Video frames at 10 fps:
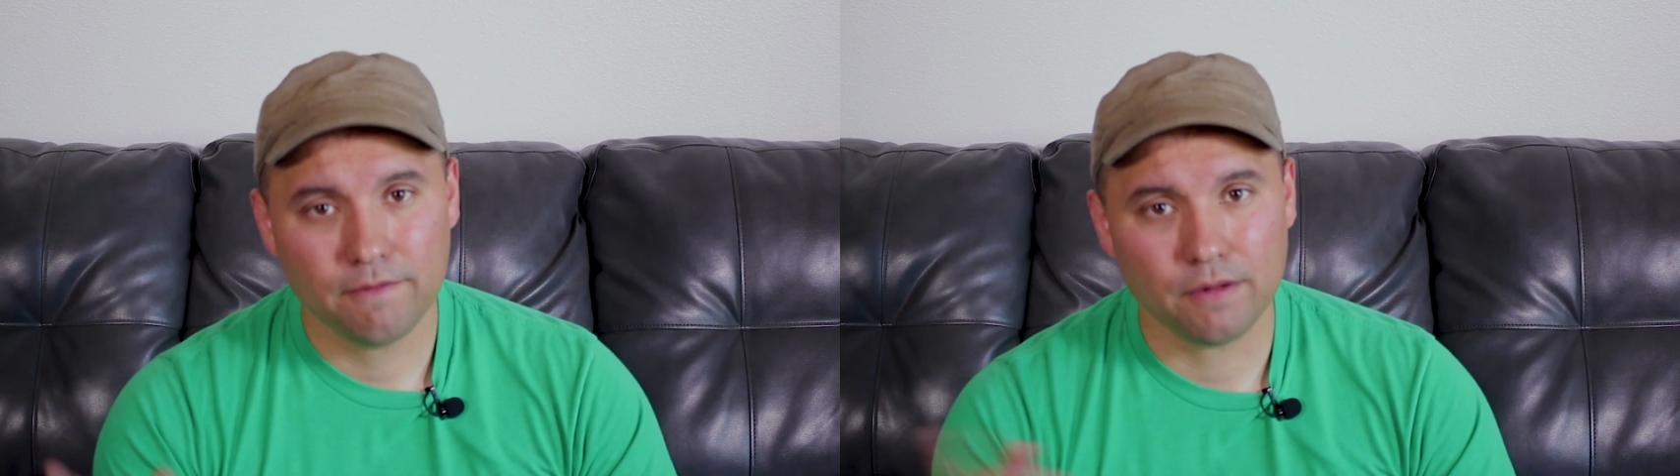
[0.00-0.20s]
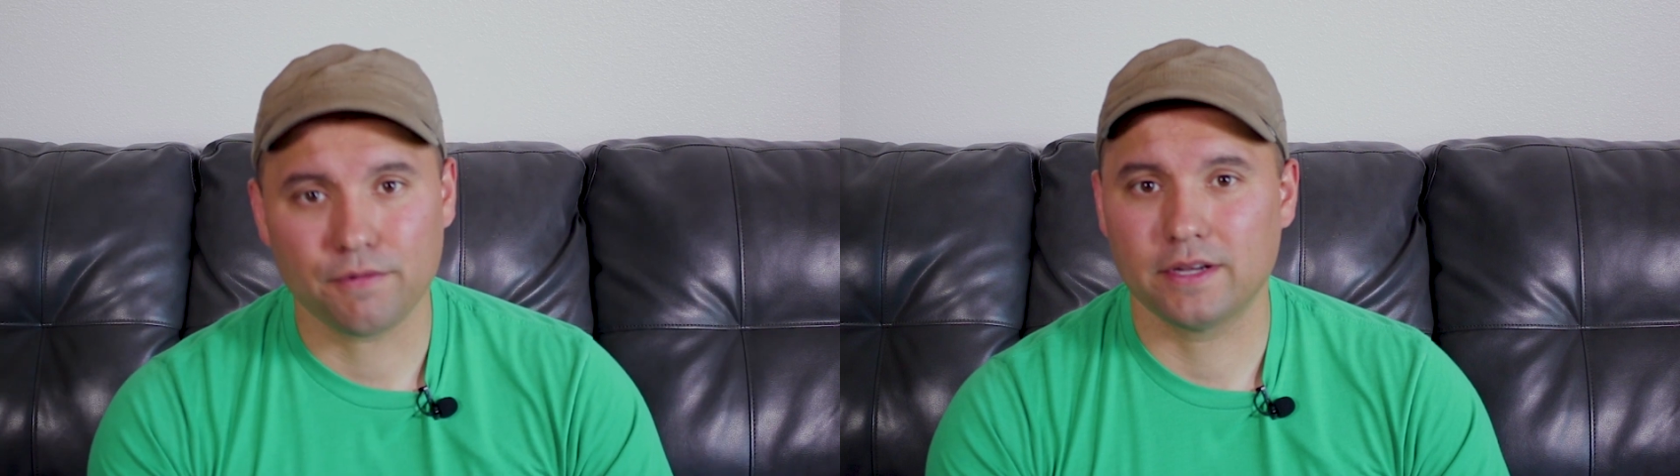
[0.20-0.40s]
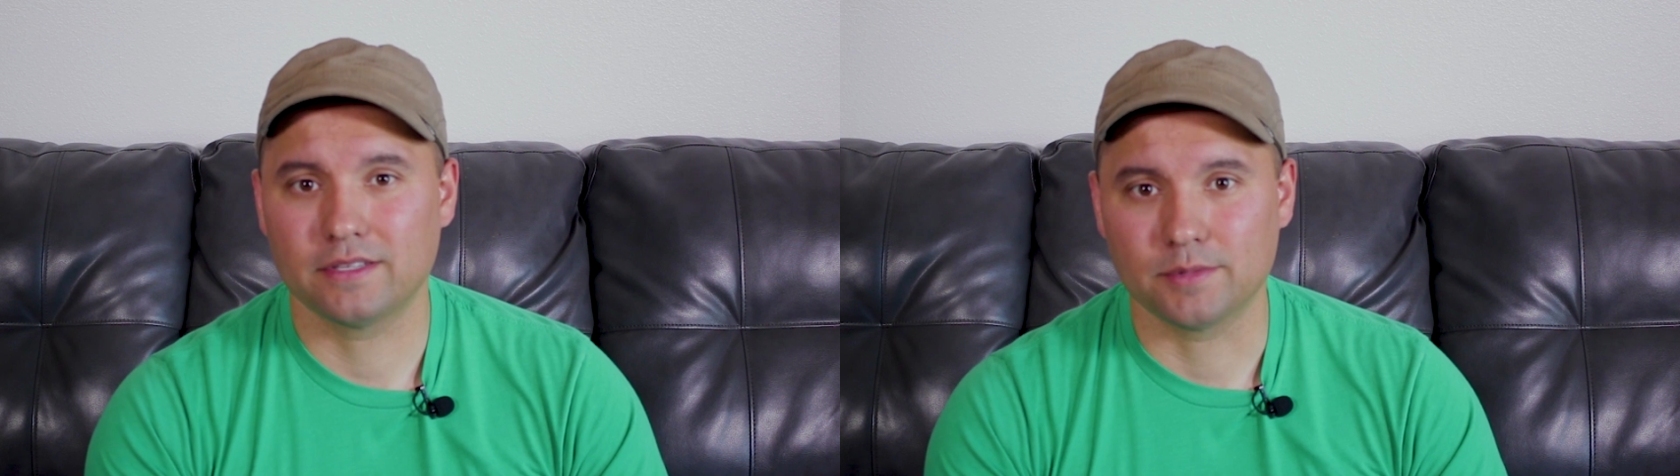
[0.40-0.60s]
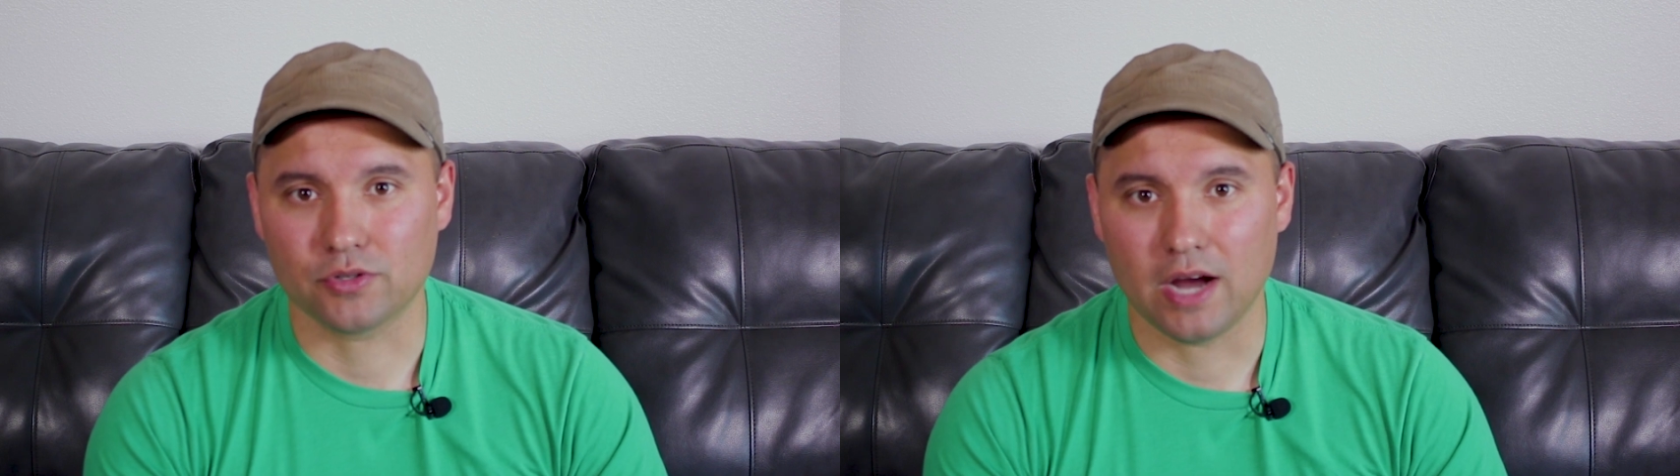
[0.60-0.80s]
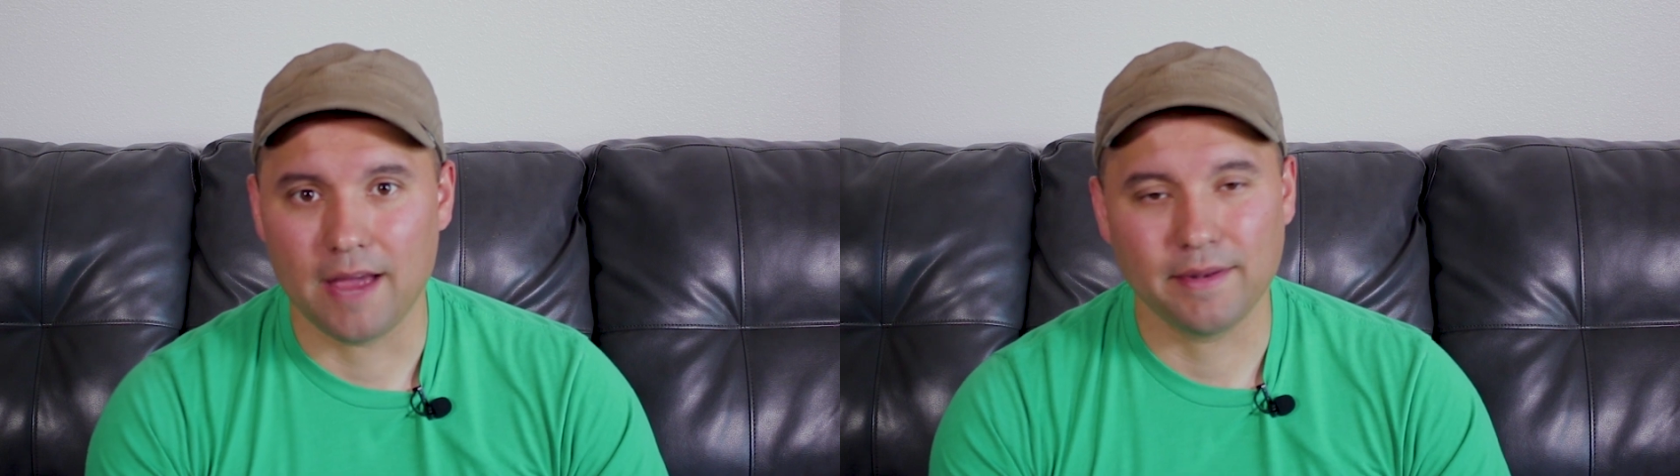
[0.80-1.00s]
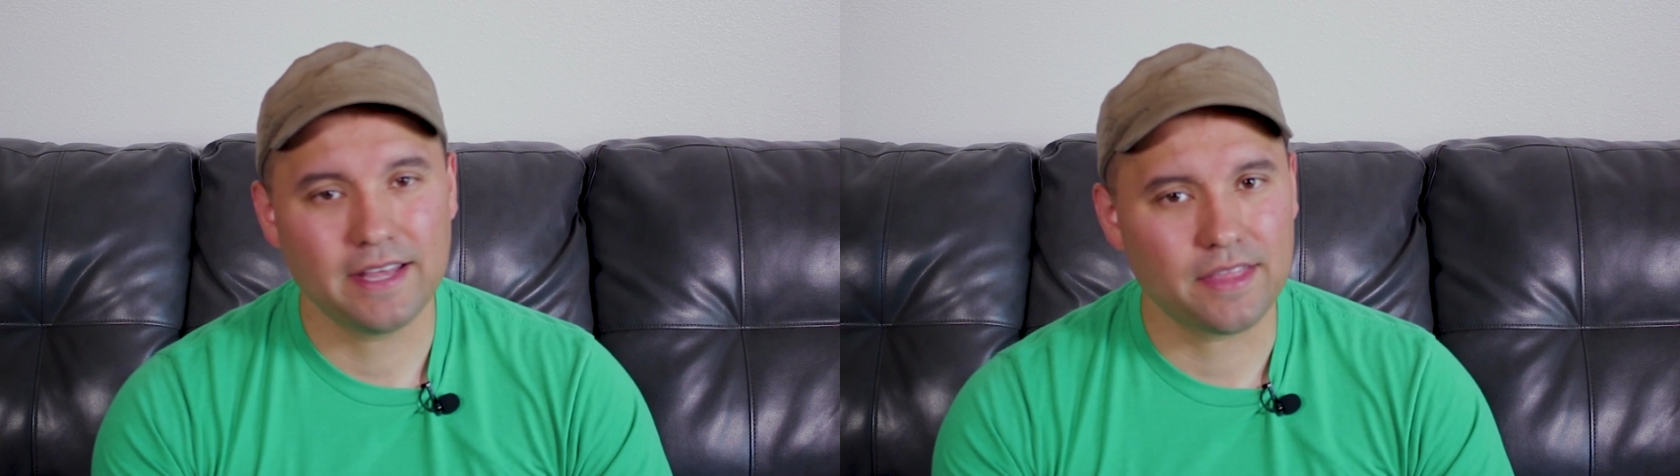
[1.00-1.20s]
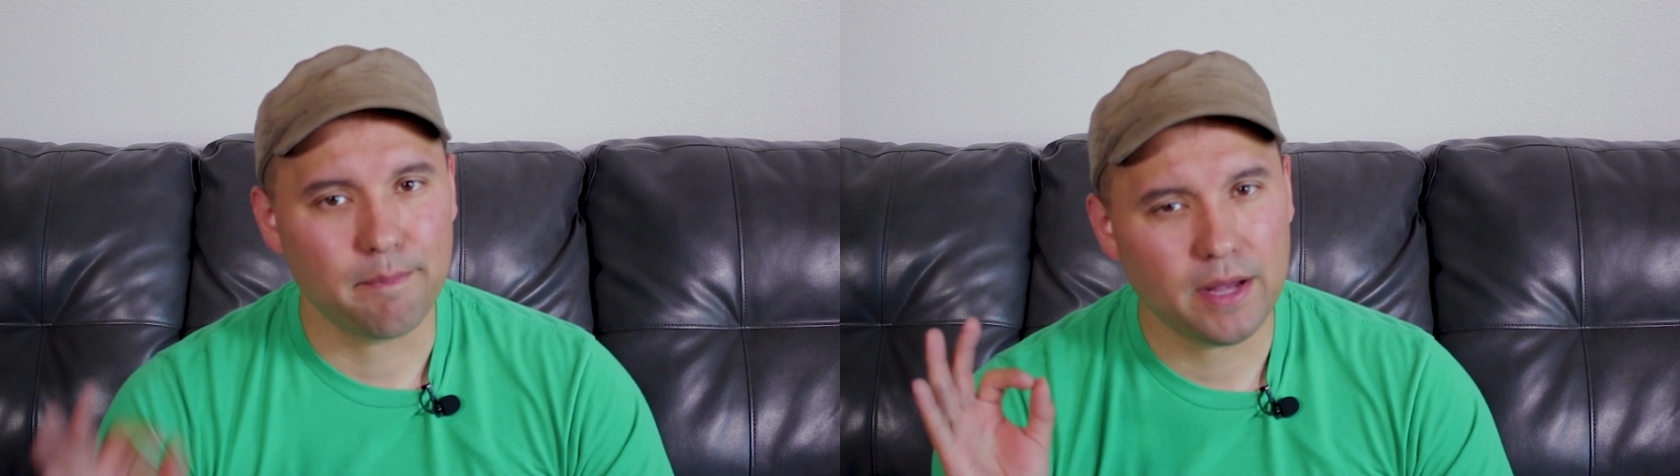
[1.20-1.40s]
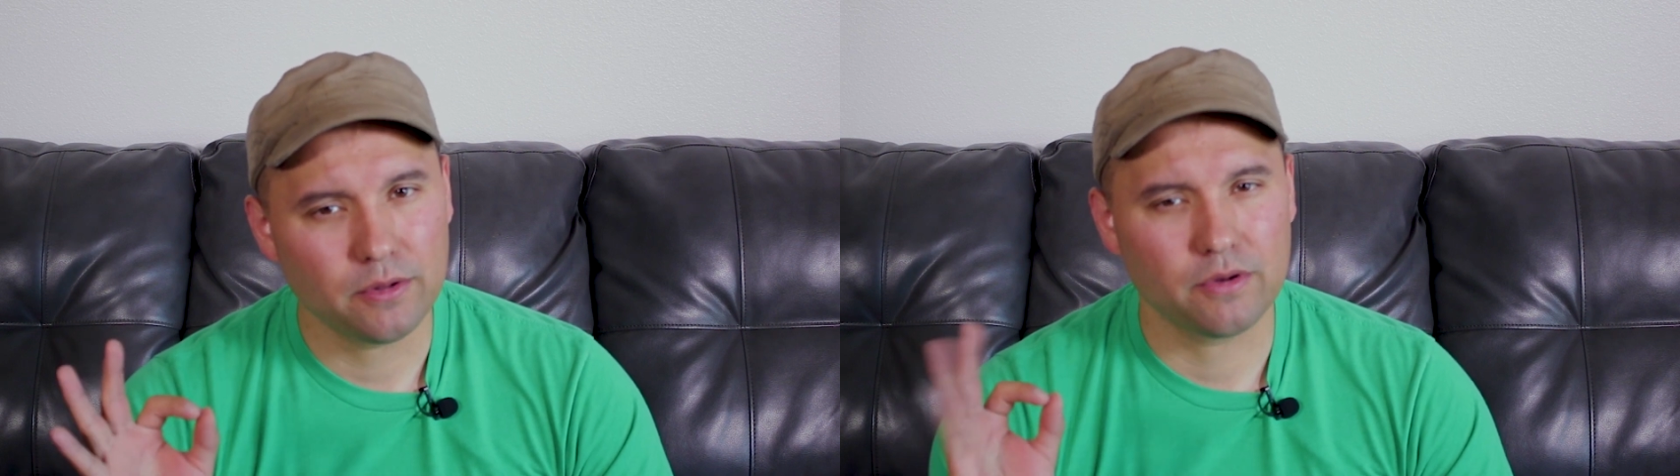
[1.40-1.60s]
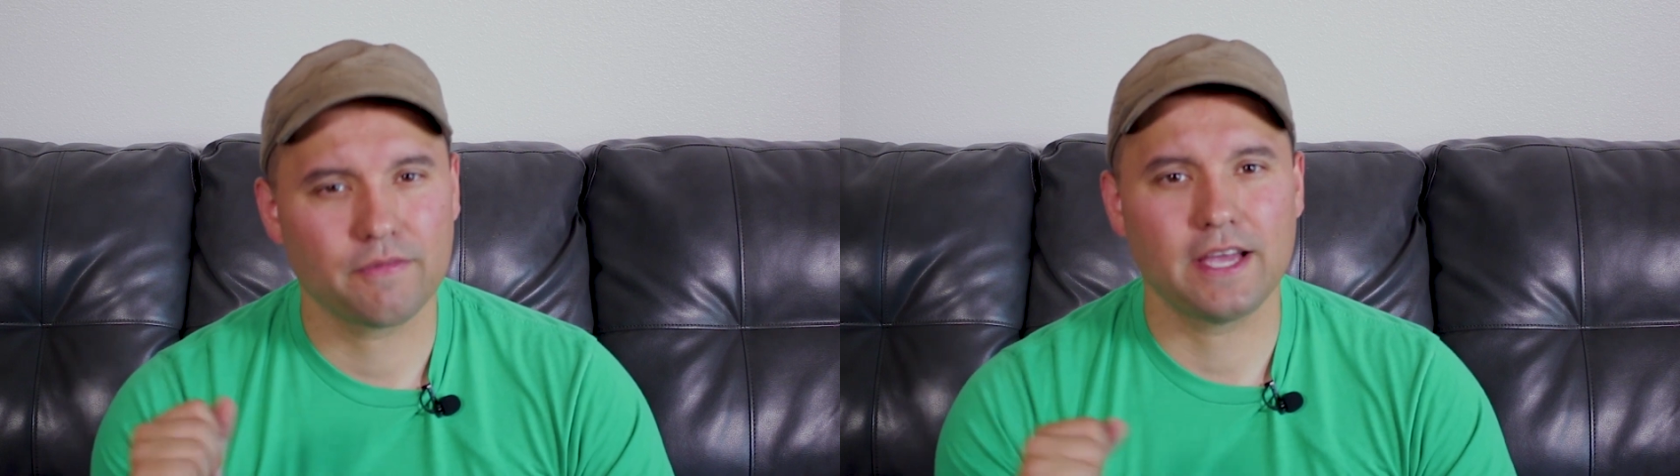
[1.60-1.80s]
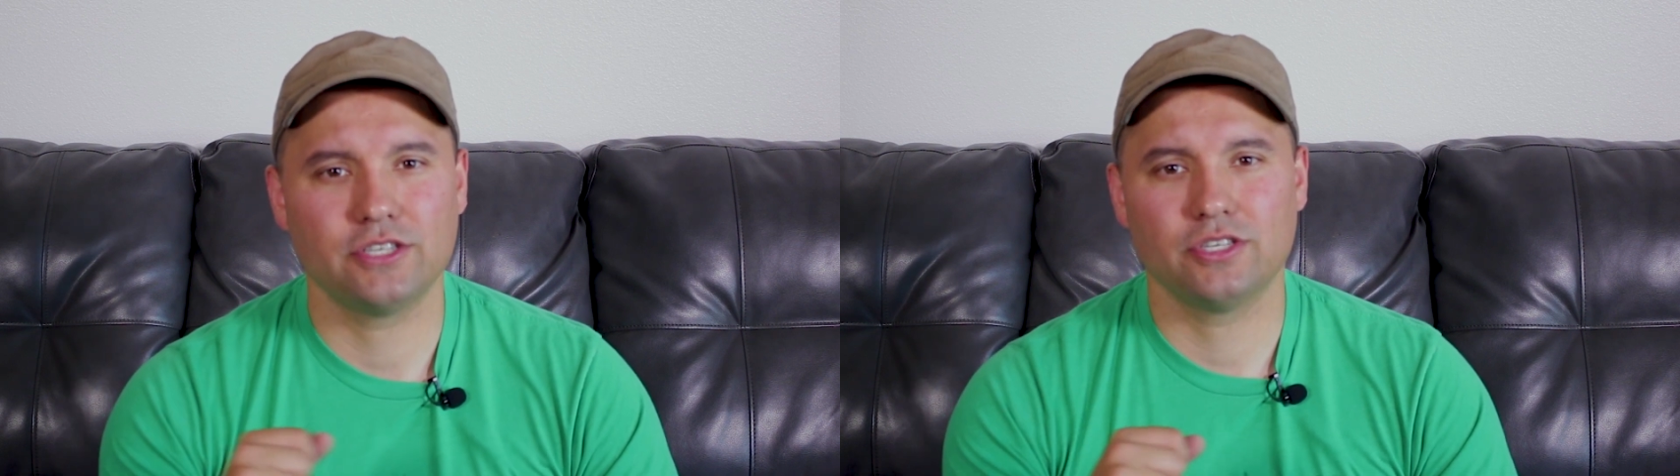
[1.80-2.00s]
Feel free to subscribe and hit the bell
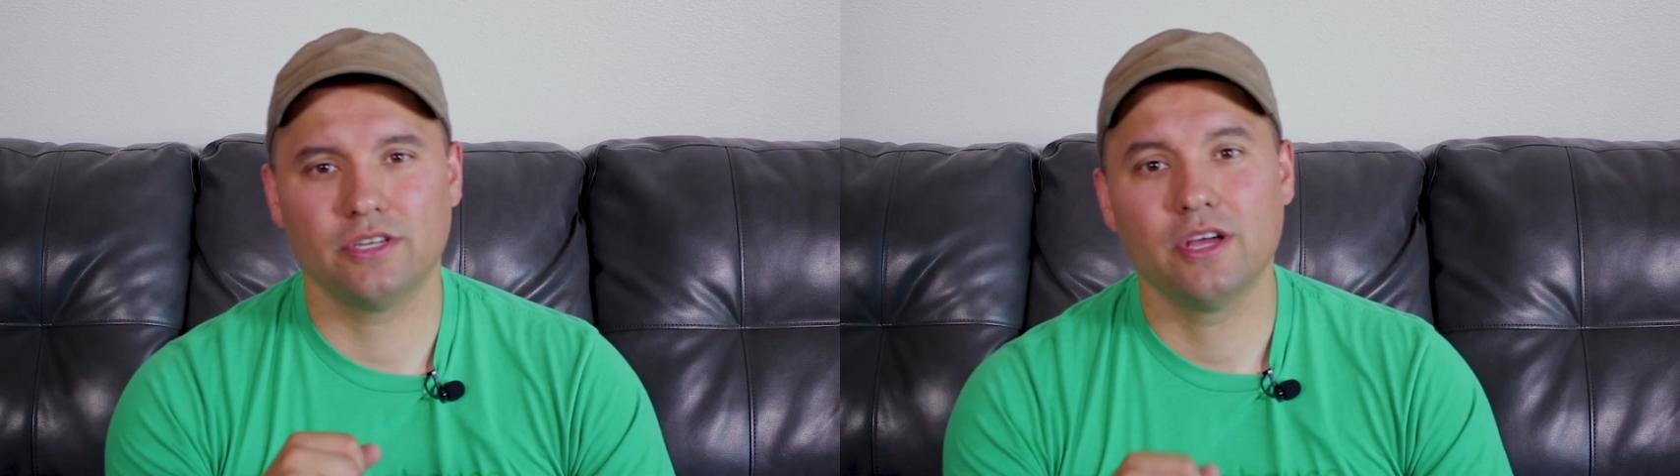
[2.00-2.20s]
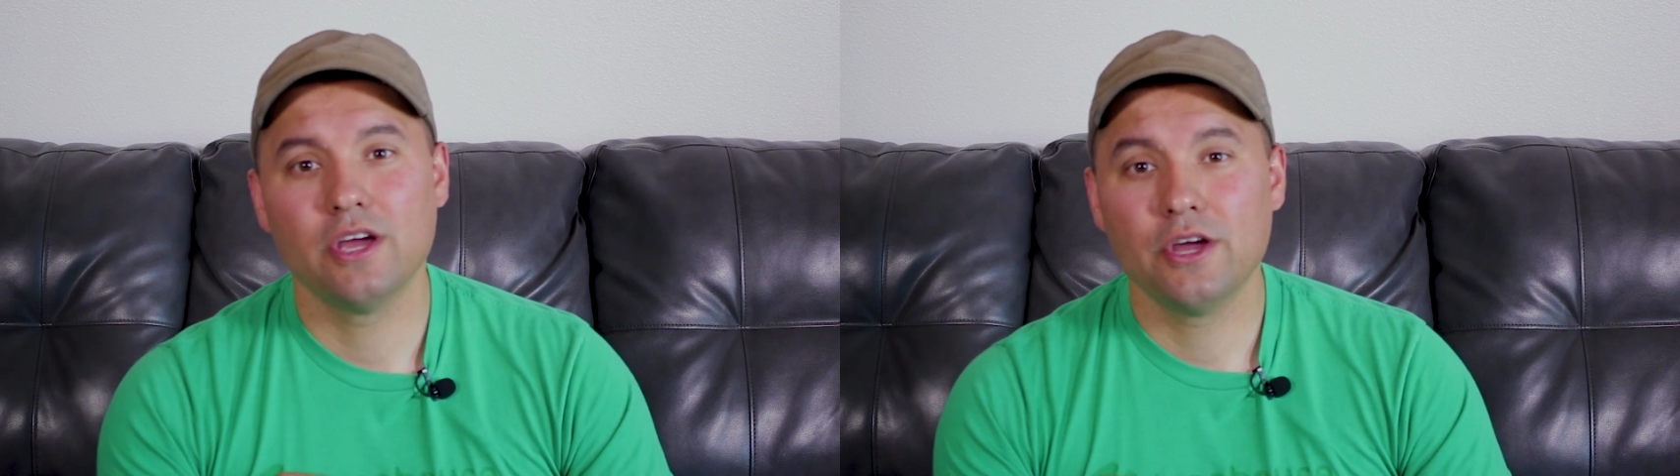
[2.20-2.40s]
notification